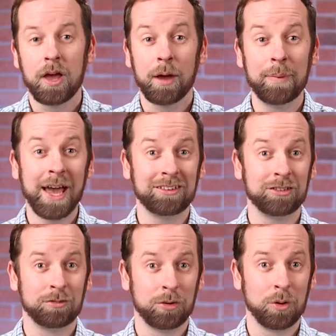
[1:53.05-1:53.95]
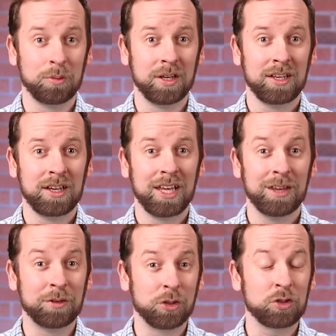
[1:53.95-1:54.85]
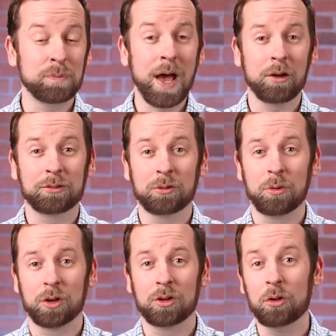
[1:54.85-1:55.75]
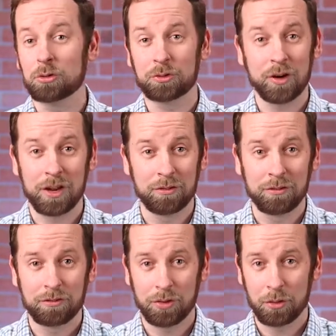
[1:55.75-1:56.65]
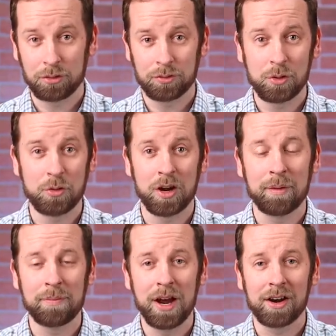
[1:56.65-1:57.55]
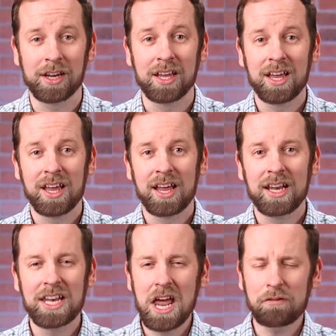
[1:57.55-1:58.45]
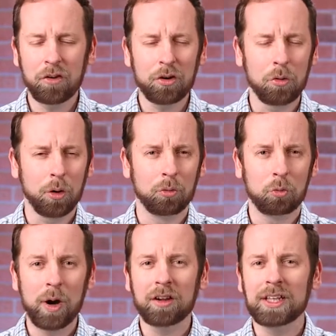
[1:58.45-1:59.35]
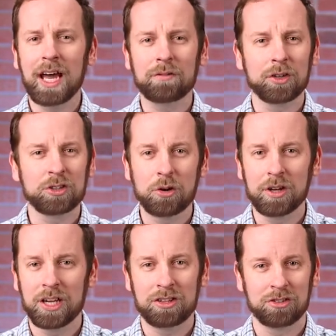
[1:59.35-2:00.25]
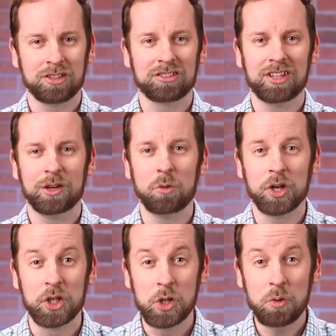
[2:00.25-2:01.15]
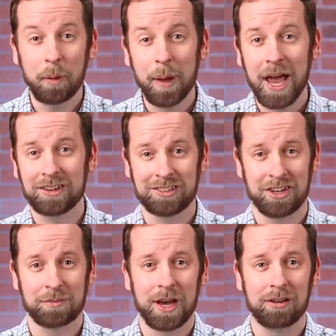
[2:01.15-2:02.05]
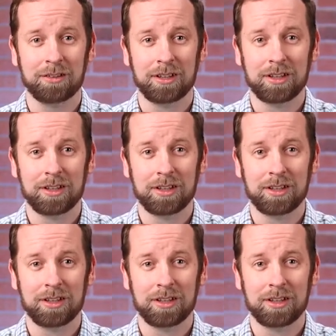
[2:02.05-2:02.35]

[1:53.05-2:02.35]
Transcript: Imagine for a moment, if your spouse or close friend, for those of you who are not married, never or rarely ever showed an interest in what you are passionate about.